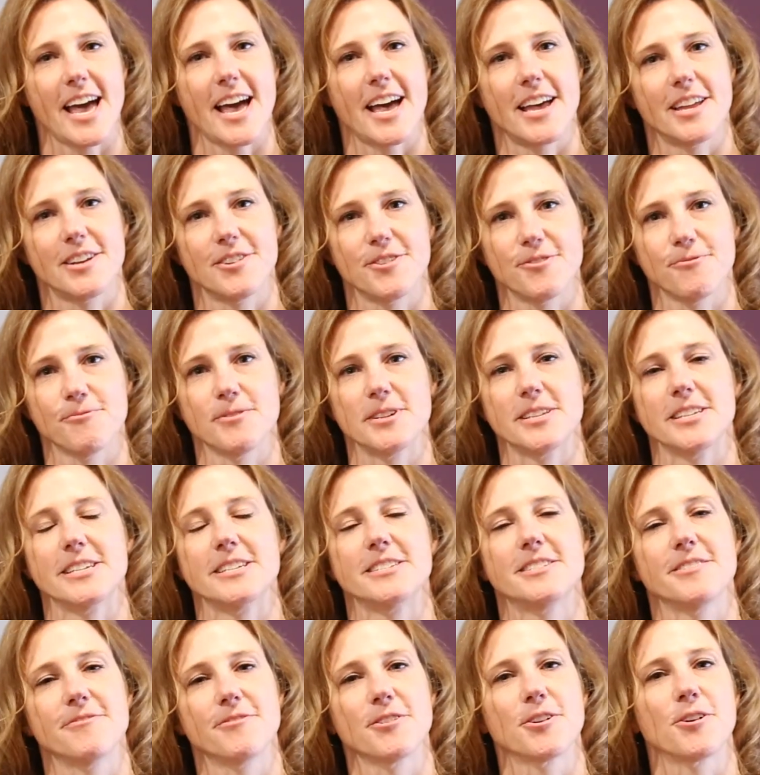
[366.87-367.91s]
had a really
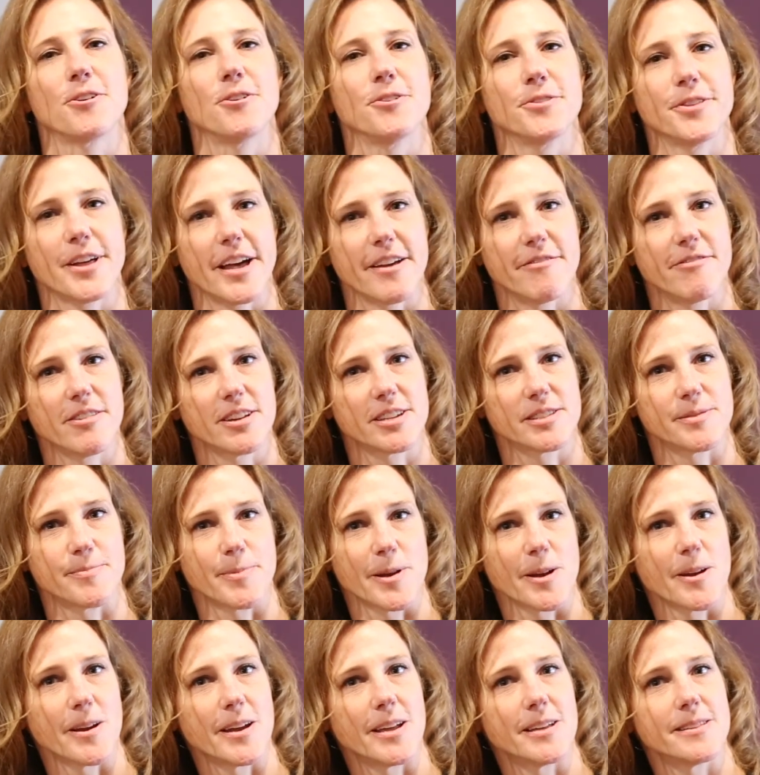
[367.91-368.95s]
difficult life
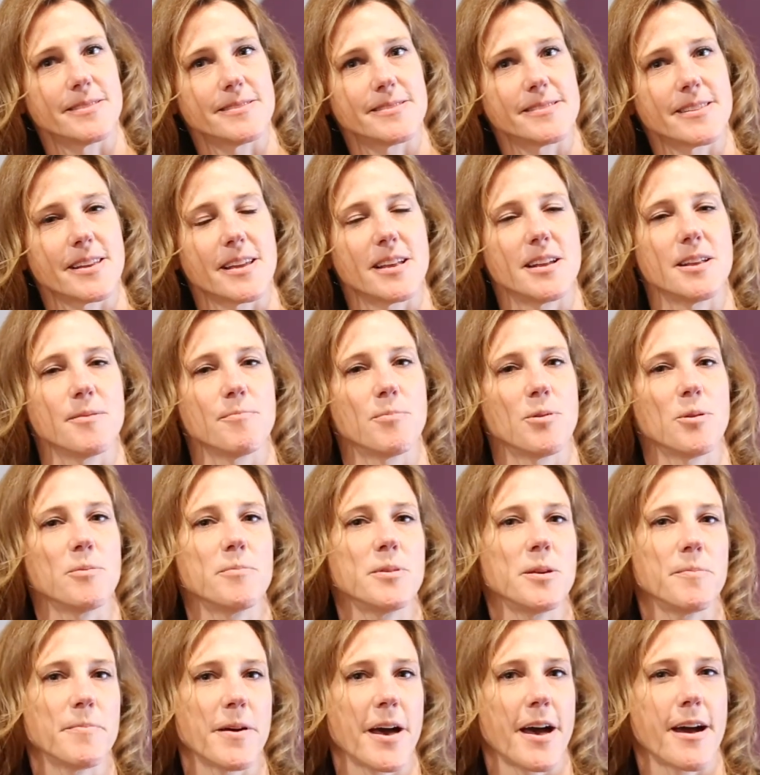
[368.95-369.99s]
experience, and it put
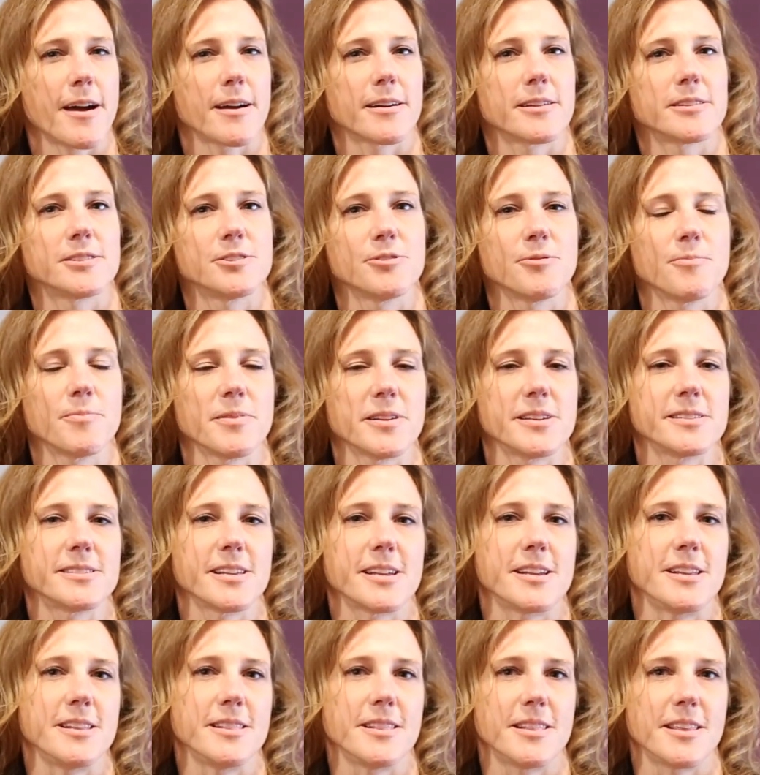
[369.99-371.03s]
me back to a place
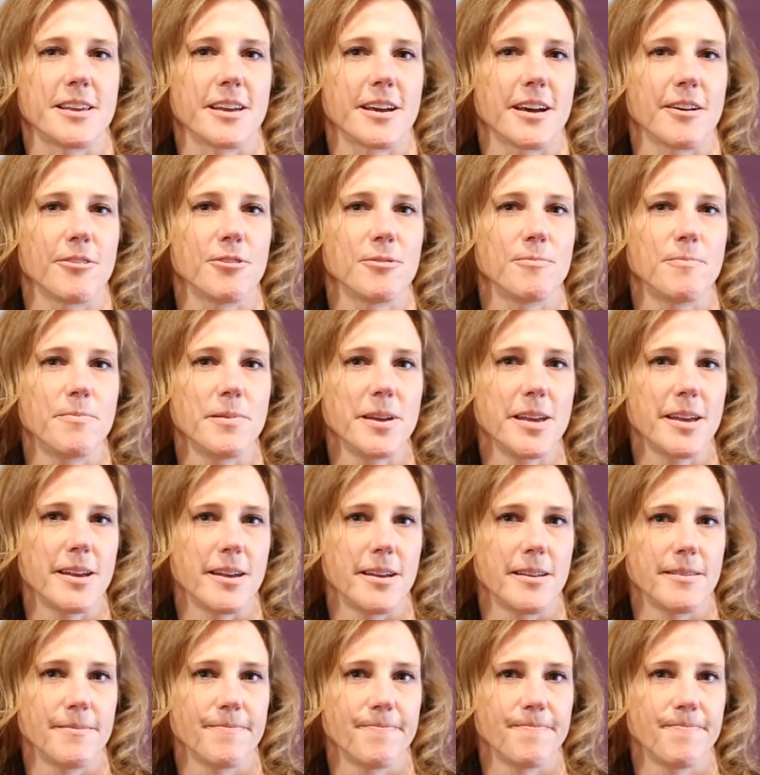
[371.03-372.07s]
I didn't think I would be
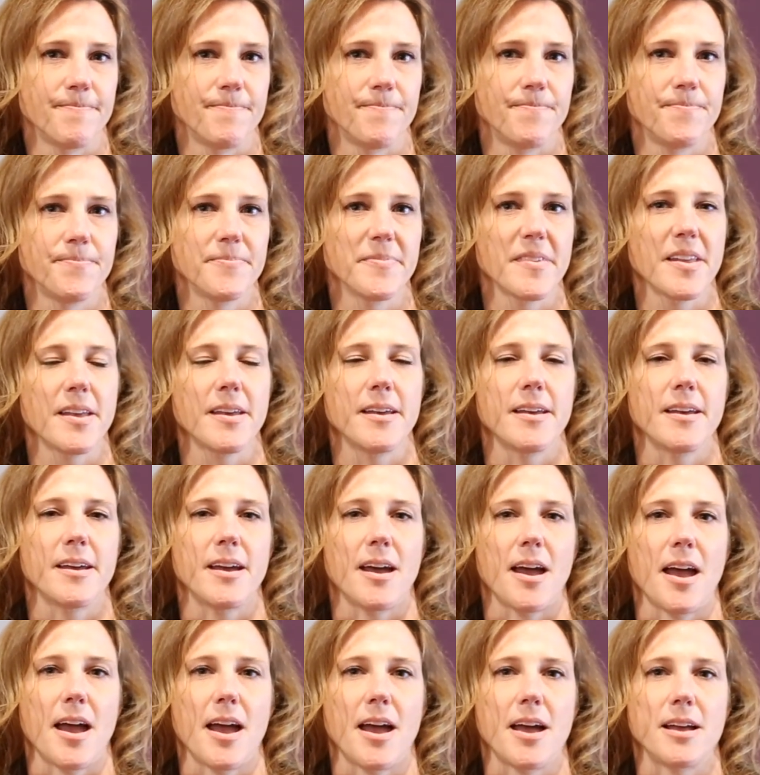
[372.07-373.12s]
in.
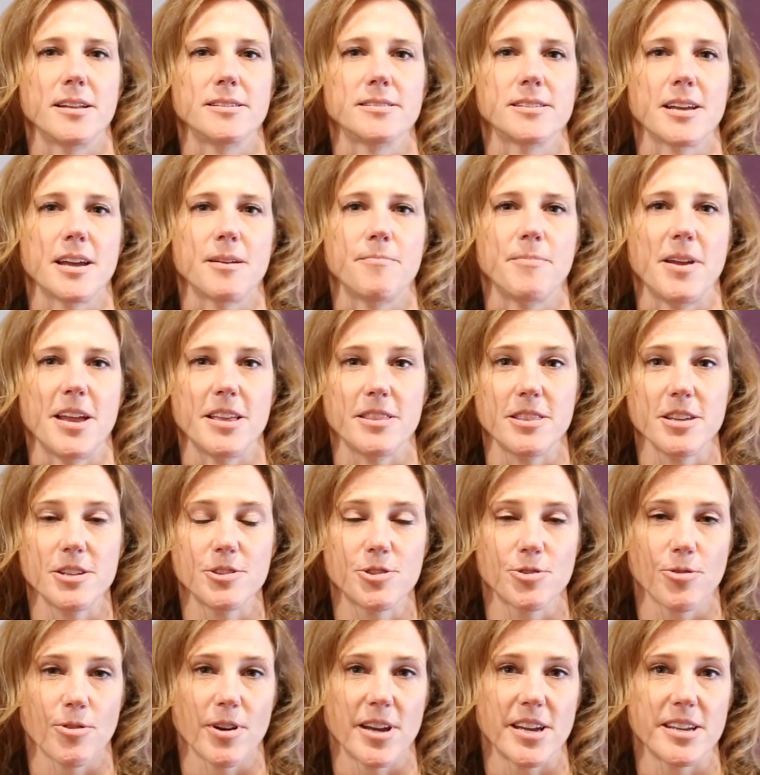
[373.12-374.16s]
And I made the
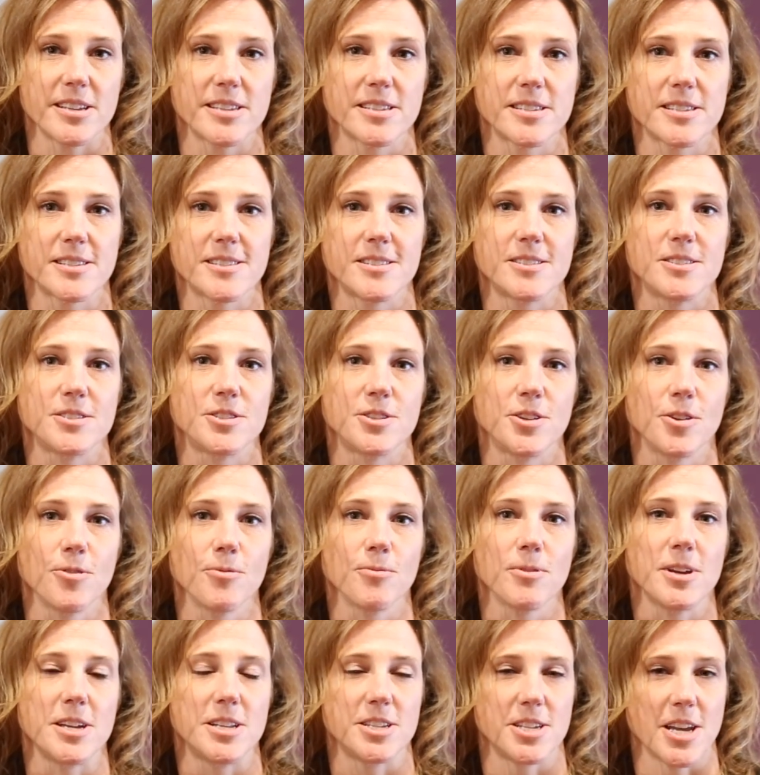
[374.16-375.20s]
choice to
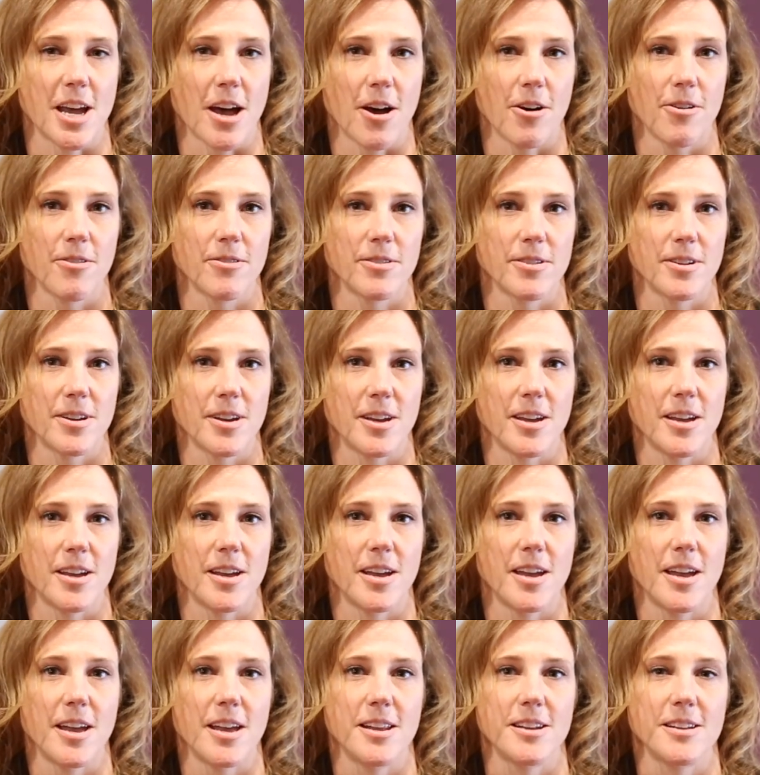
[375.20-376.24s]
reach out
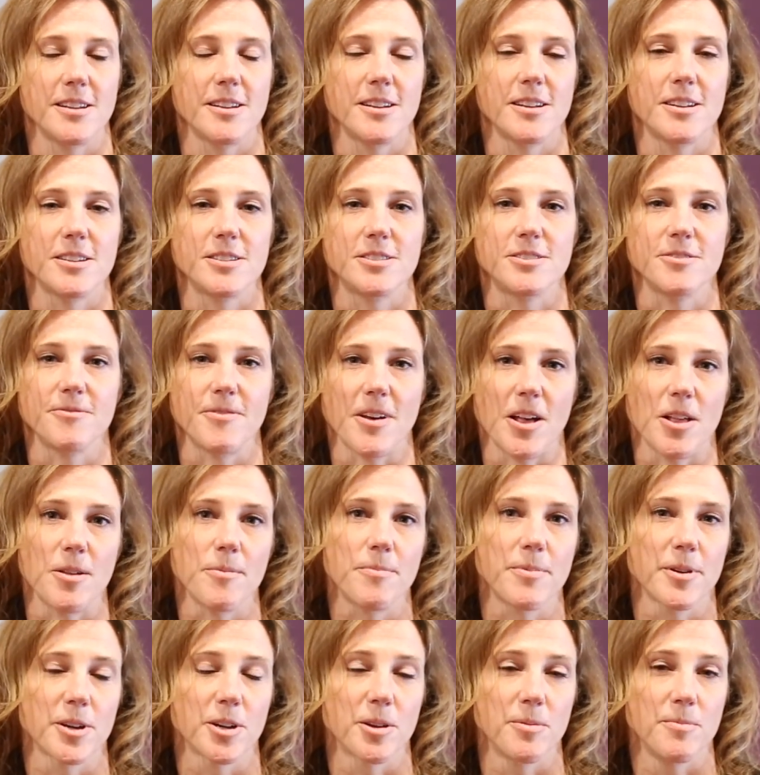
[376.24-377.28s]
and
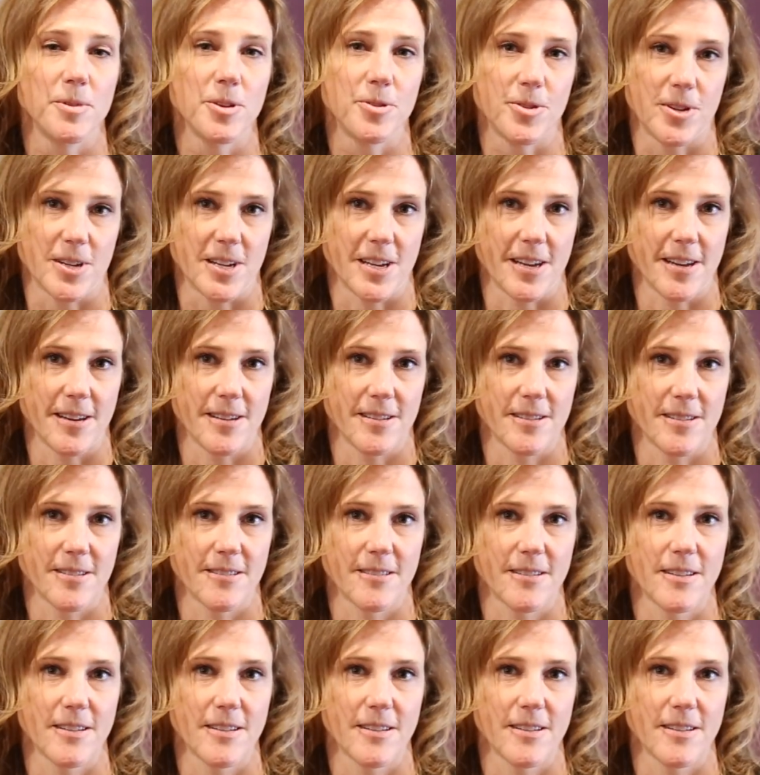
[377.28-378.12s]
develop a community.